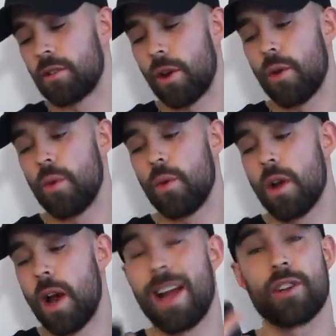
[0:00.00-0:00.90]
So
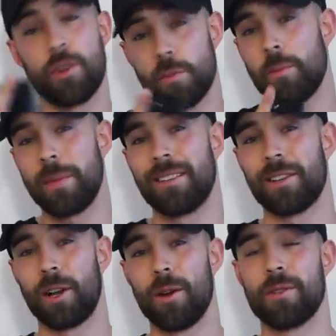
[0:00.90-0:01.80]
I assume you mean the
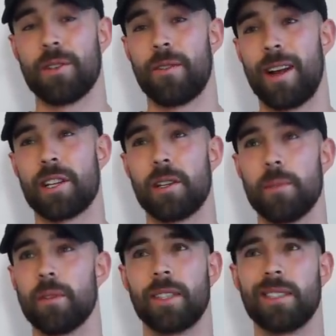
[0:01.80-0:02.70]
clothes and not actually
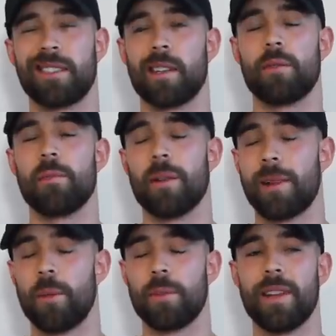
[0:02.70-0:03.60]
building it, because I wouldn't be able
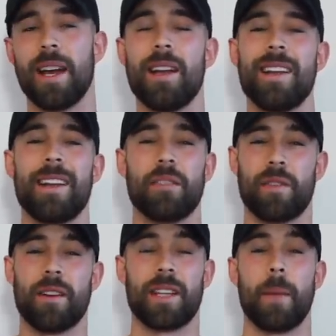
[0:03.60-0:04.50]
to help you there. Now, as
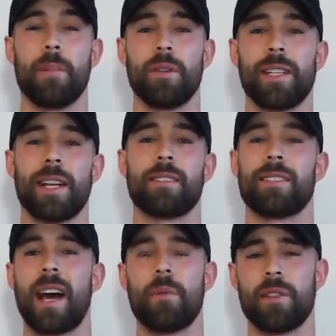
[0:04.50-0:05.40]
far as like building it,
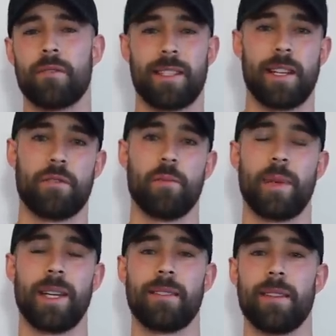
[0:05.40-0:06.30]
start with your essential
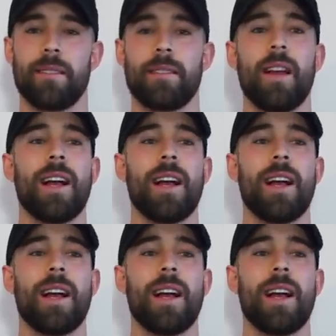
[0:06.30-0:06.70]
pieces.